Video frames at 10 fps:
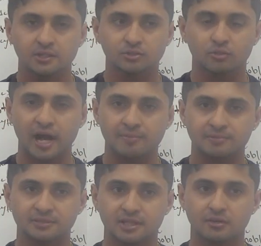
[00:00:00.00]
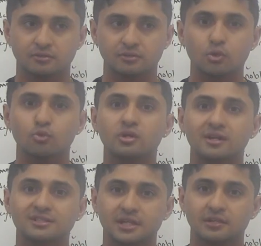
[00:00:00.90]
So what happens is that they would
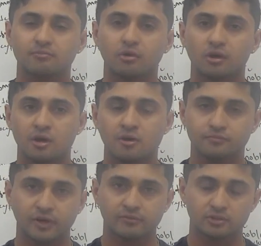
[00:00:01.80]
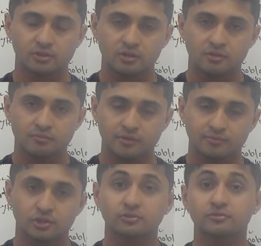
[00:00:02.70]
not stay in the peripheral
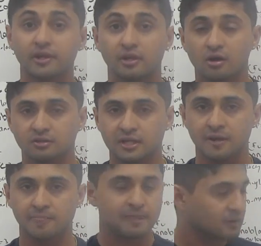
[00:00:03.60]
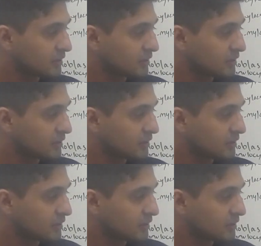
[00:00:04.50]
cells for a long time.